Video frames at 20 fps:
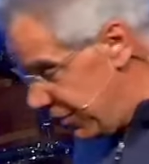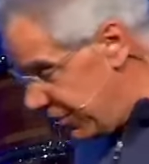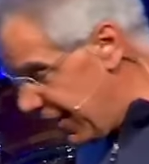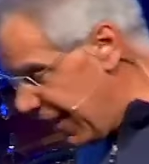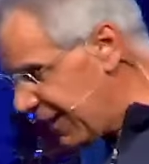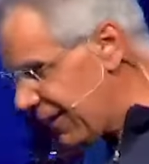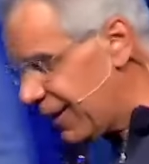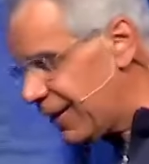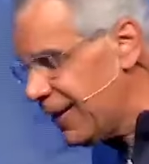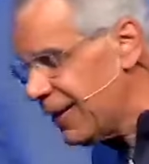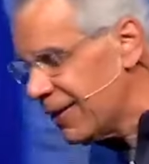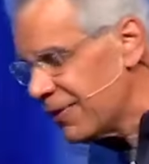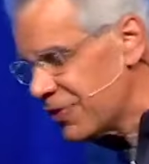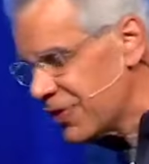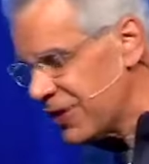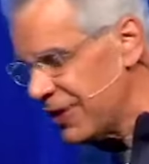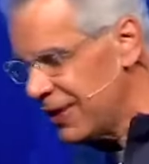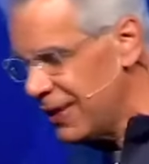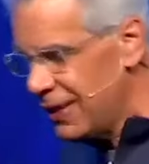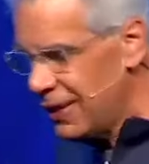that it
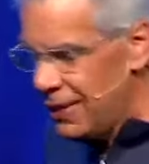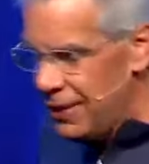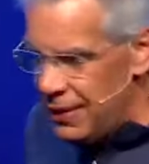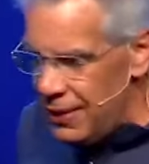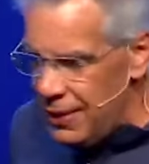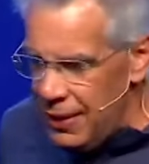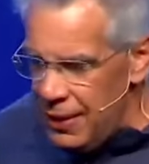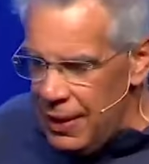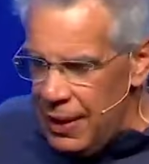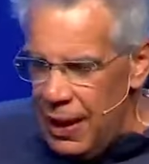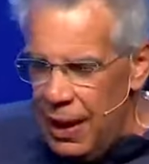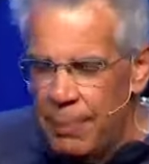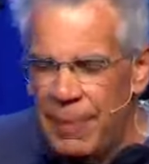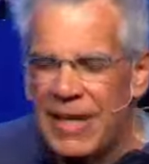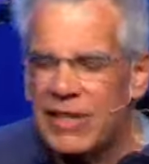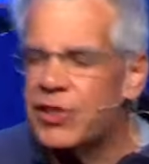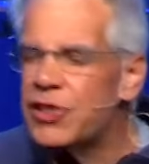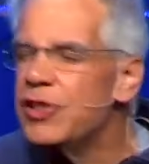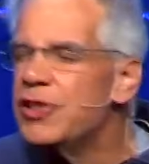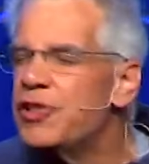gives. A
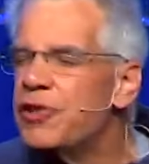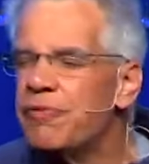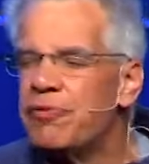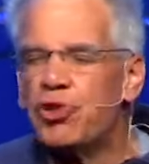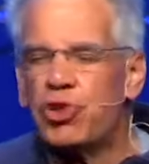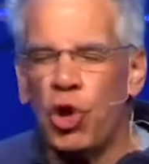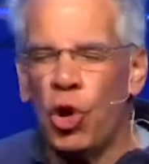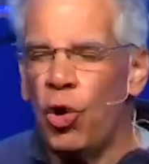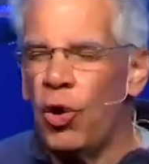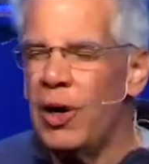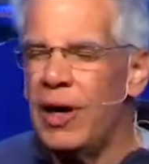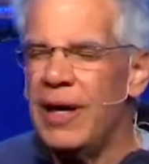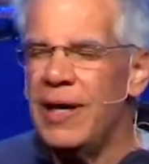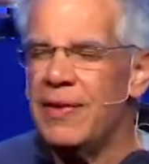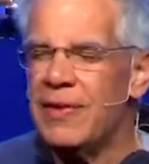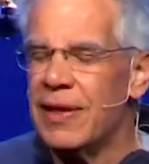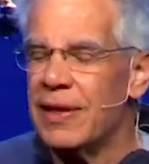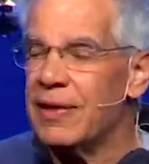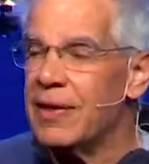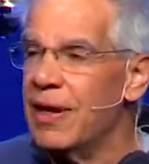message of joy
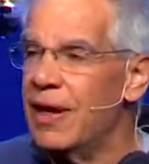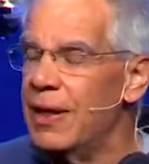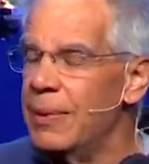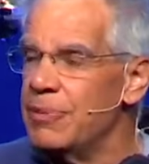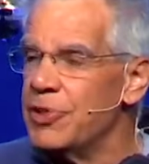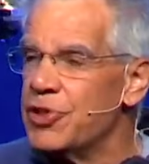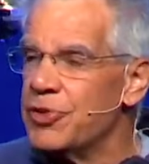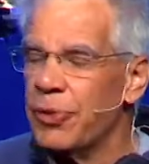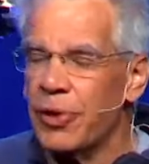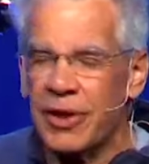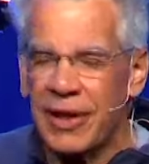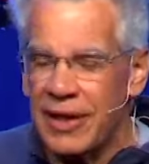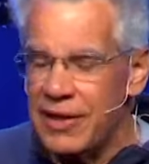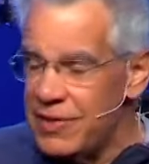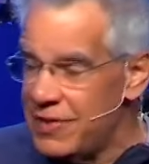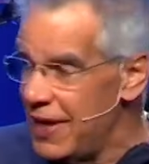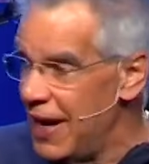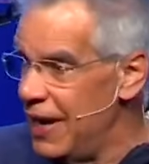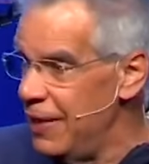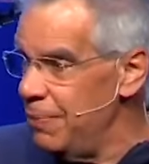that comes through
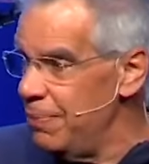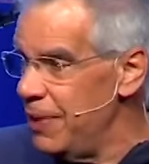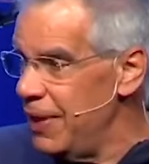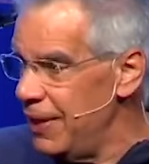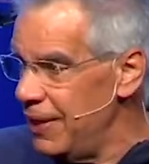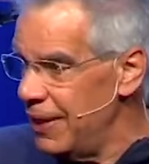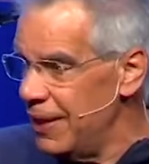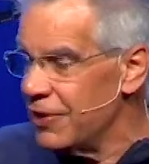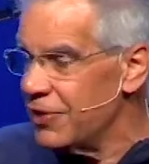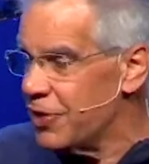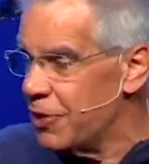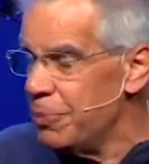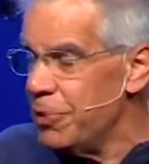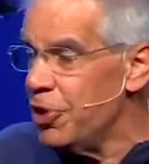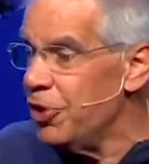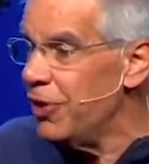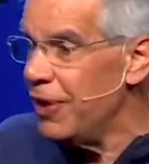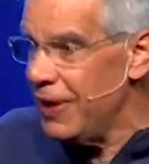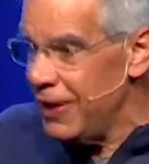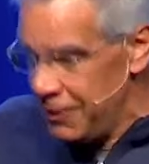contentment and
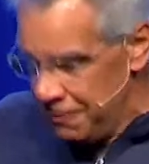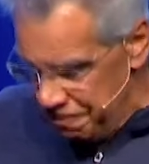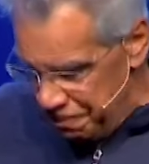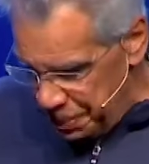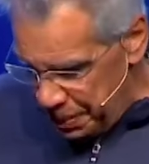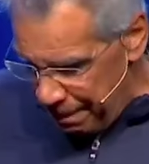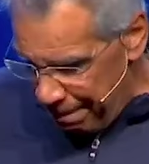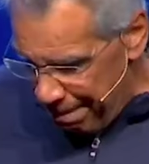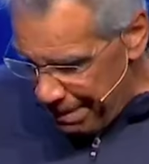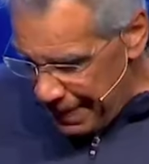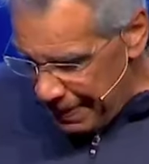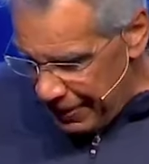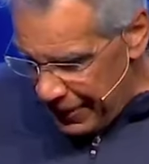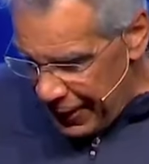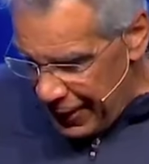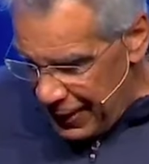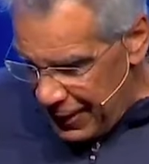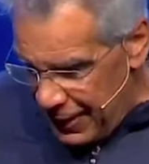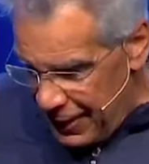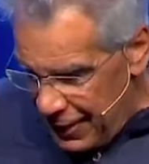community,
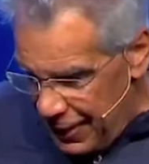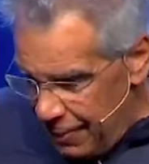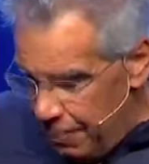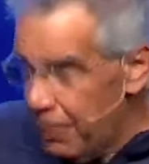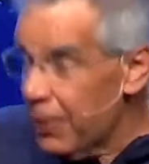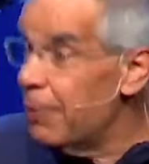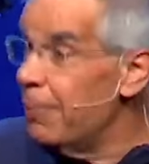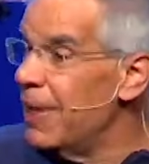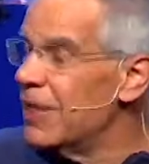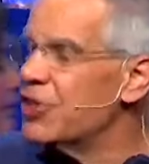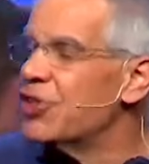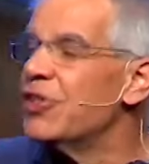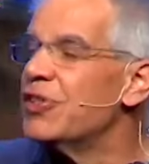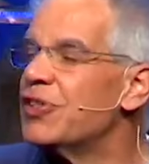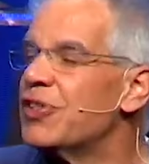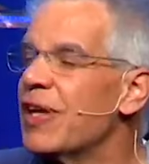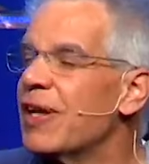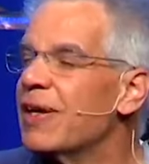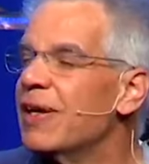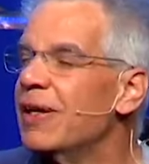but a message
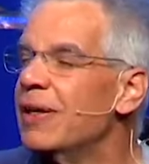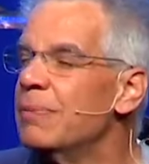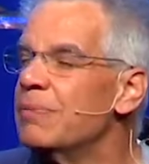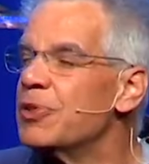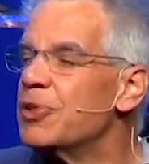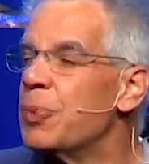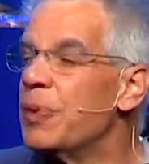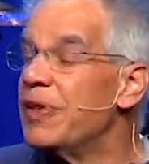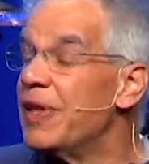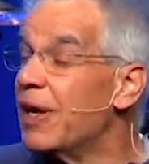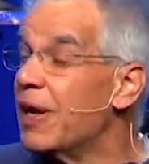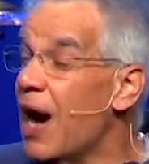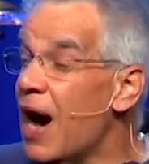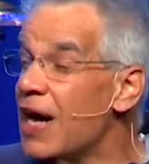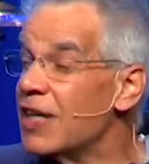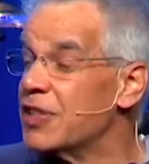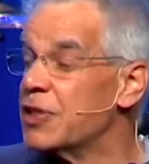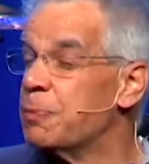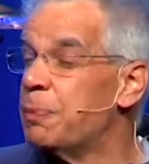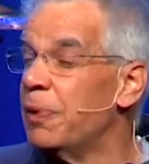that comes with the
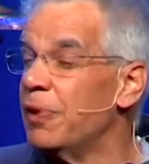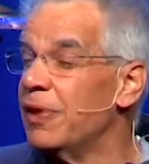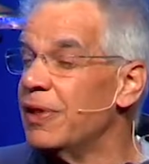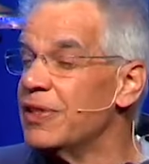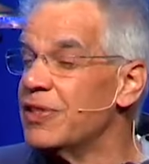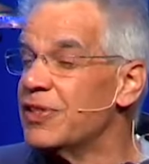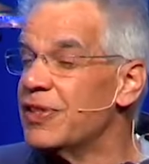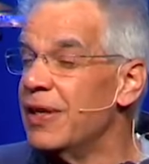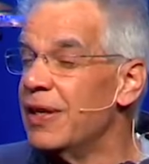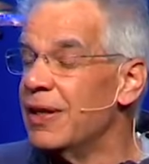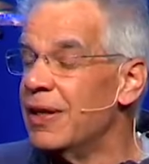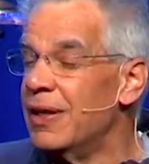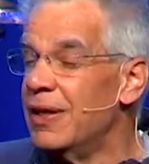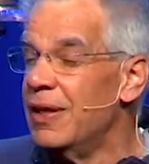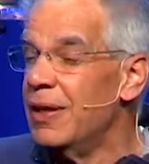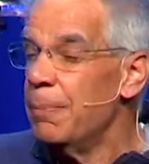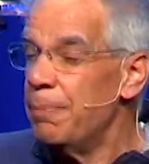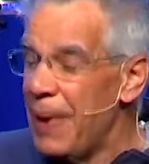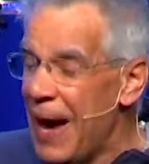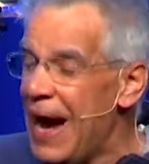gospel as the
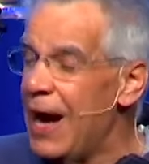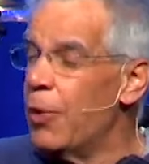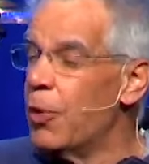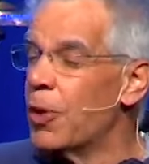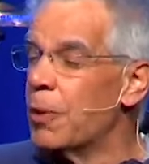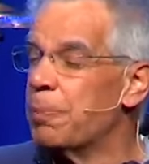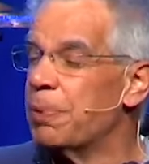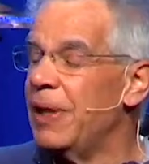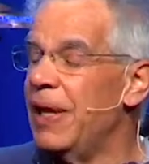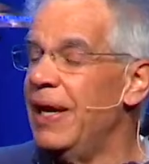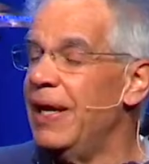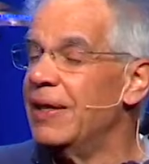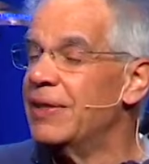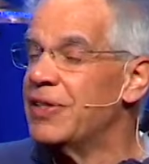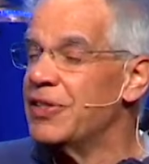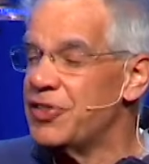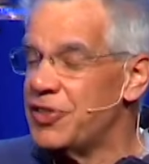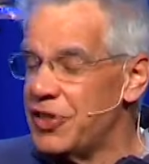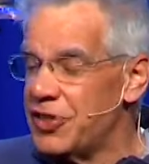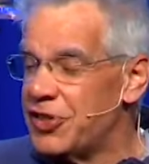power plant,
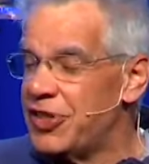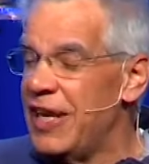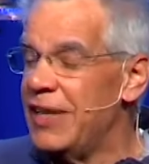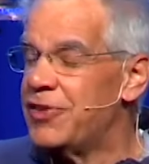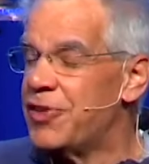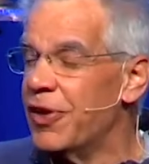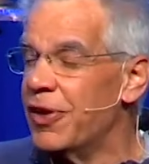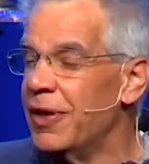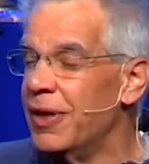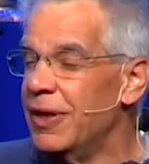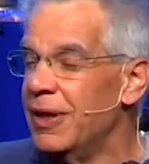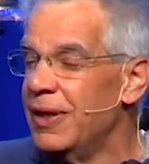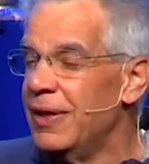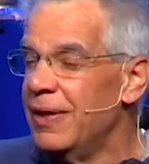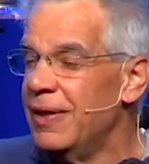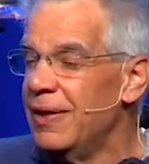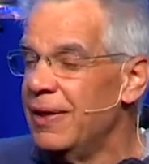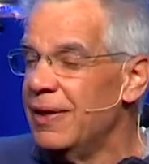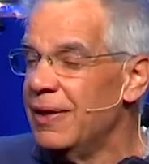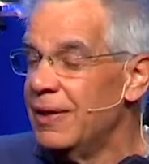as the center.
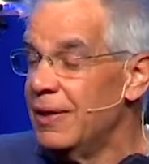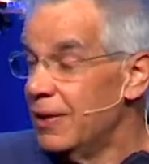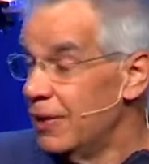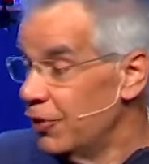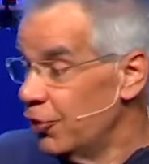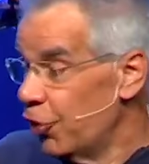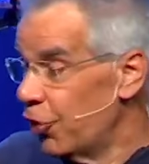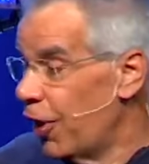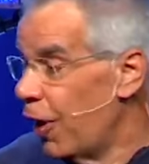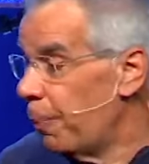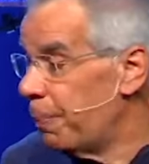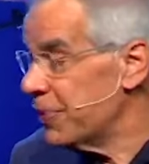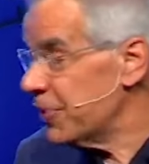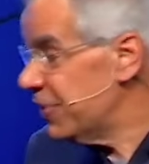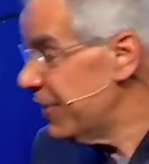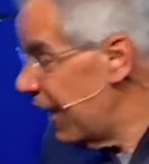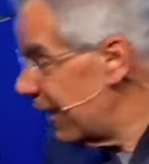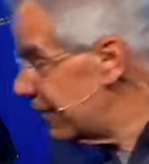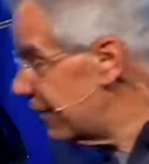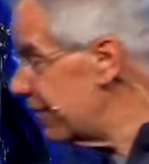Lord, help us
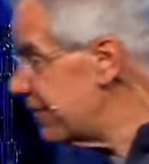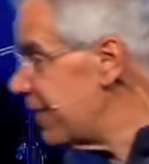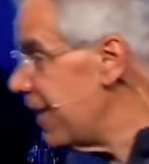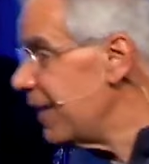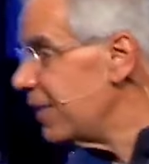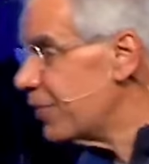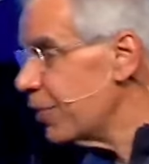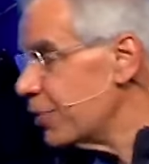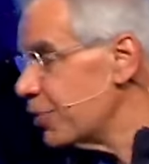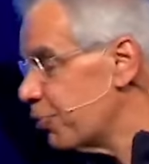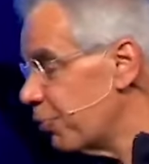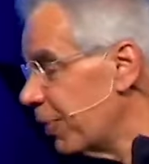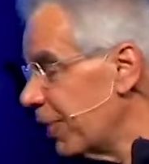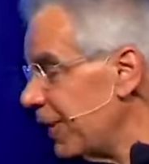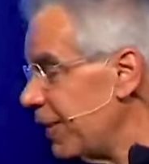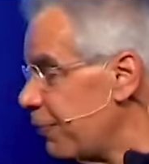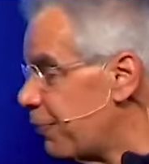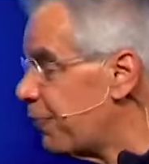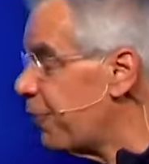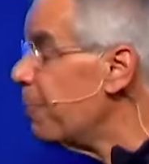not to take those
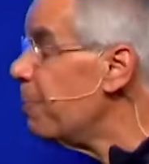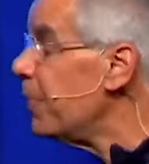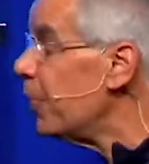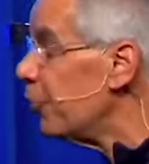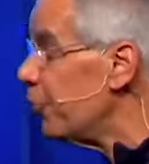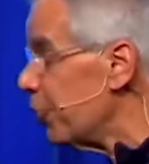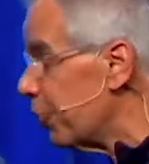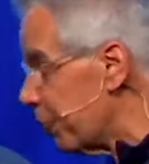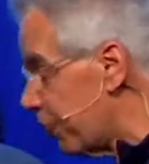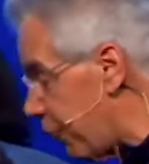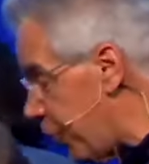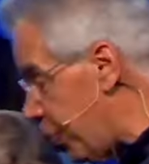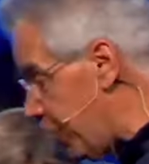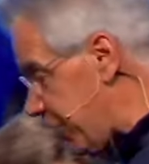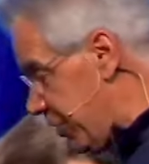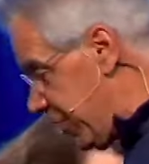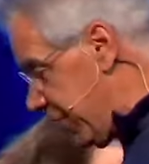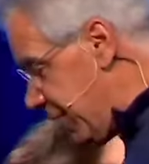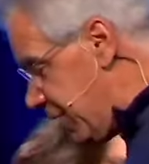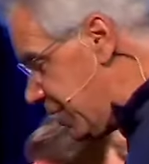really familiar
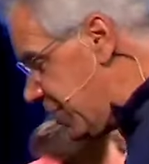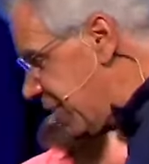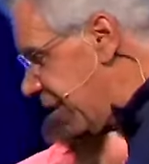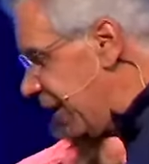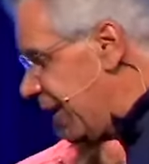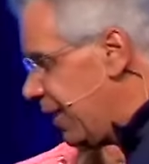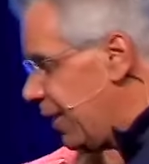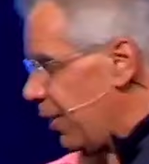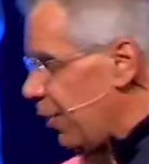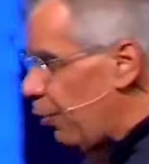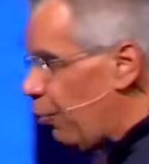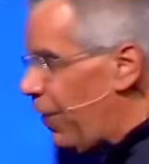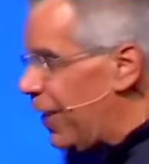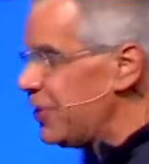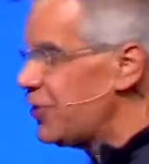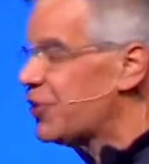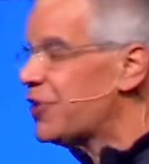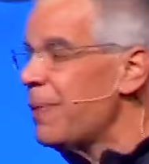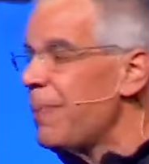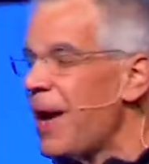verses,
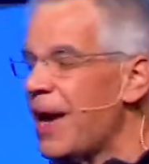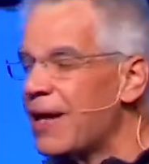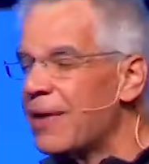wrench them out